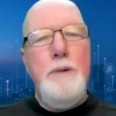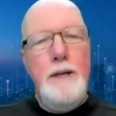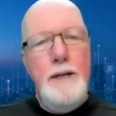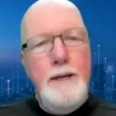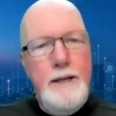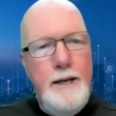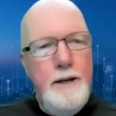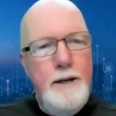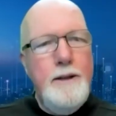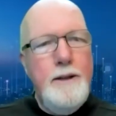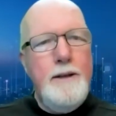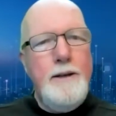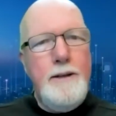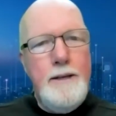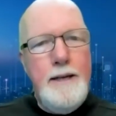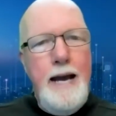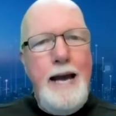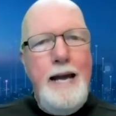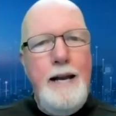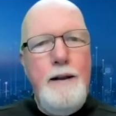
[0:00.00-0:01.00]
But the
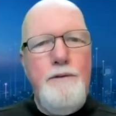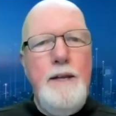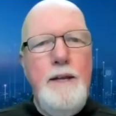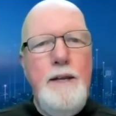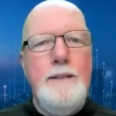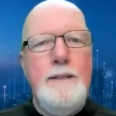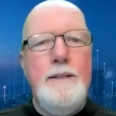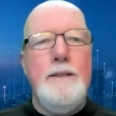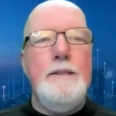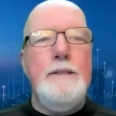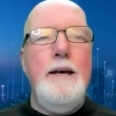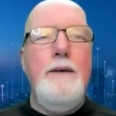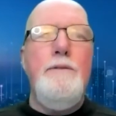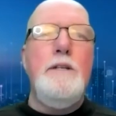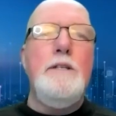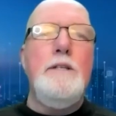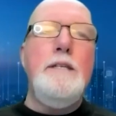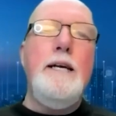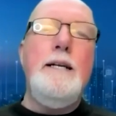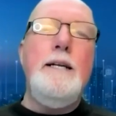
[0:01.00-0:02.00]
kind of things that
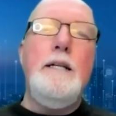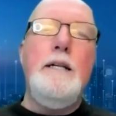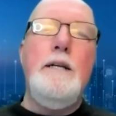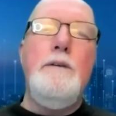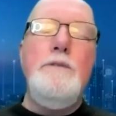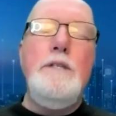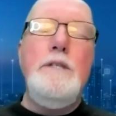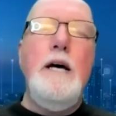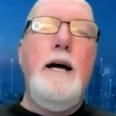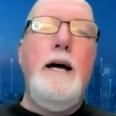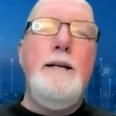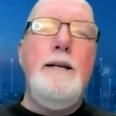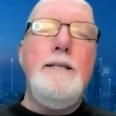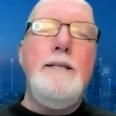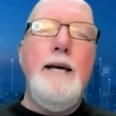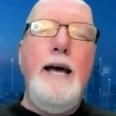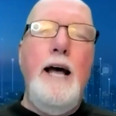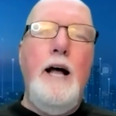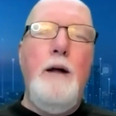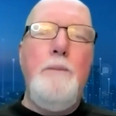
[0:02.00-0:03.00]
7SIGNAL have done
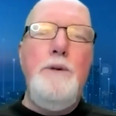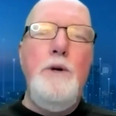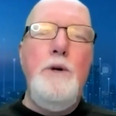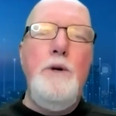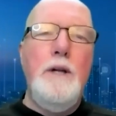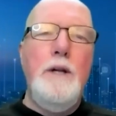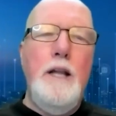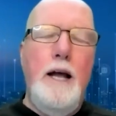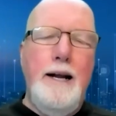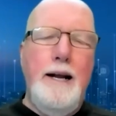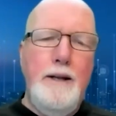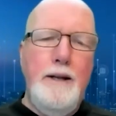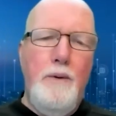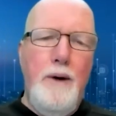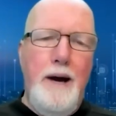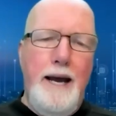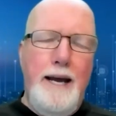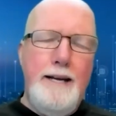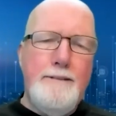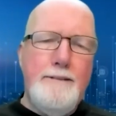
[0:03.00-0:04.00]
to help you along the
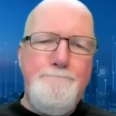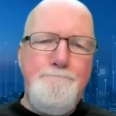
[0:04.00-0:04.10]
way.